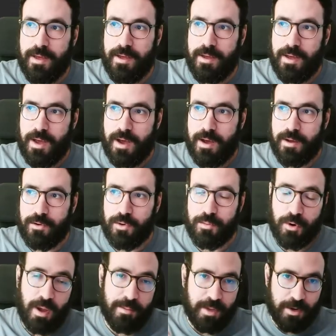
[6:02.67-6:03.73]
the
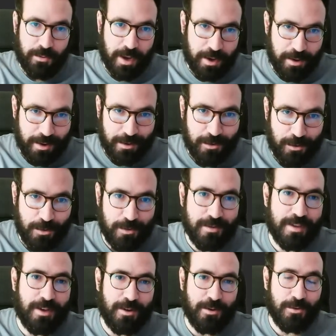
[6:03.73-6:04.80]
program that we are going to use
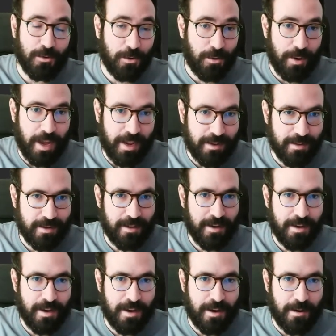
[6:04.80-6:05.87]
in order to create
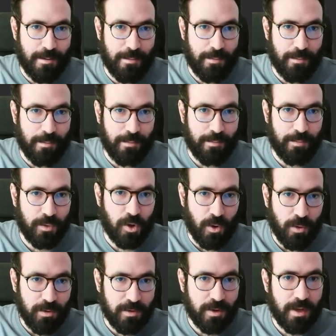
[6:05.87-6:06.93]

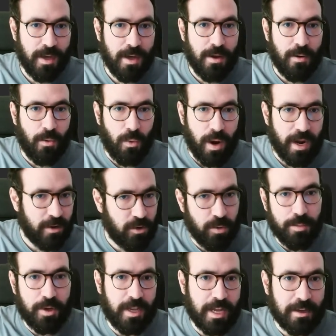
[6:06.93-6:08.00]
code, where to
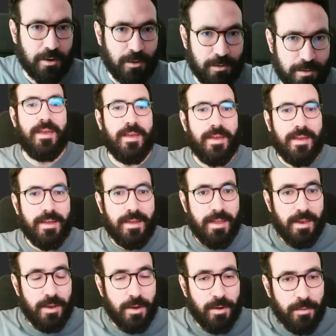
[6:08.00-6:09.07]
put that code.
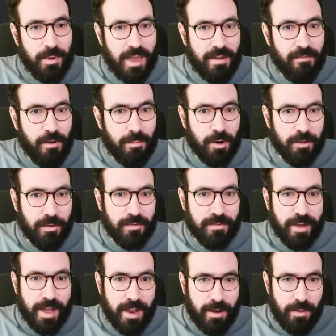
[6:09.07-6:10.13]
Now we have our proto
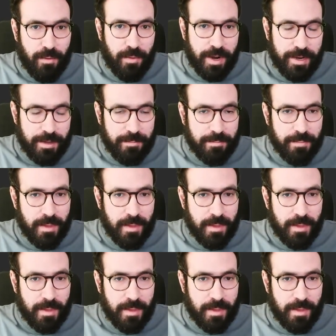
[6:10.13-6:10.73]
file ready.